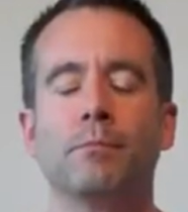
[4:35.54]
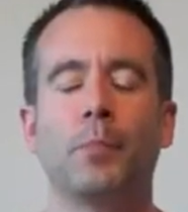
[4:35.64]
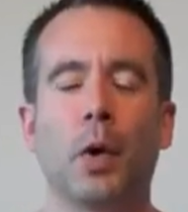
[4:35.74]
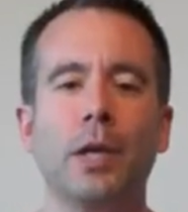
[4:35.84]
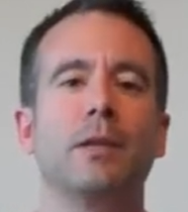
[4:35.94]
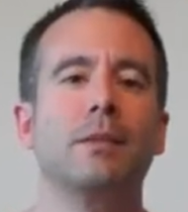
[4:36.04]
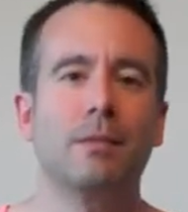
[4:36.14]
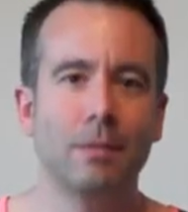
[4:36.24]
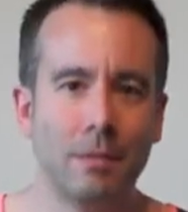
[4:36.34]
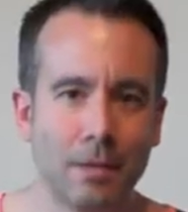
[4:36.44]
but
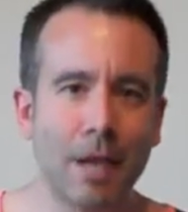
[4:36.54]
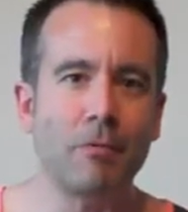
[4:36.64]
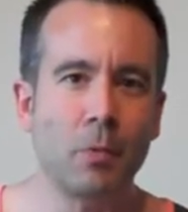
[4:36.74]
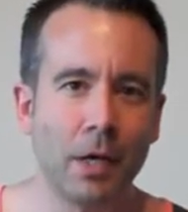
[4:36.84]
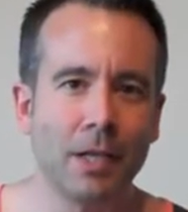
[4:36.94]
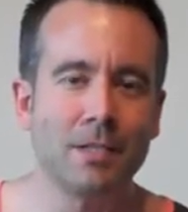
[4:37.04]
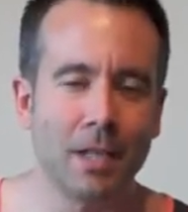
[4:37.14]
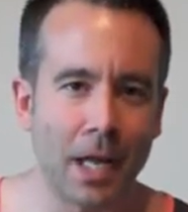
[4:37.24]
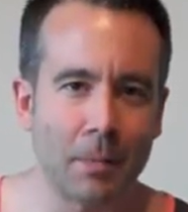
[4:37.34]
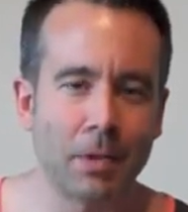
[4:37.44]
everyone gets a
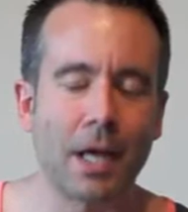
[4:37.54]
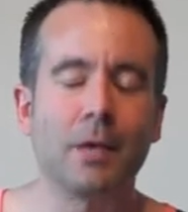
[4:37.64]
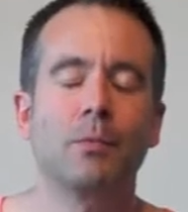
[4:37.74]
lot of play.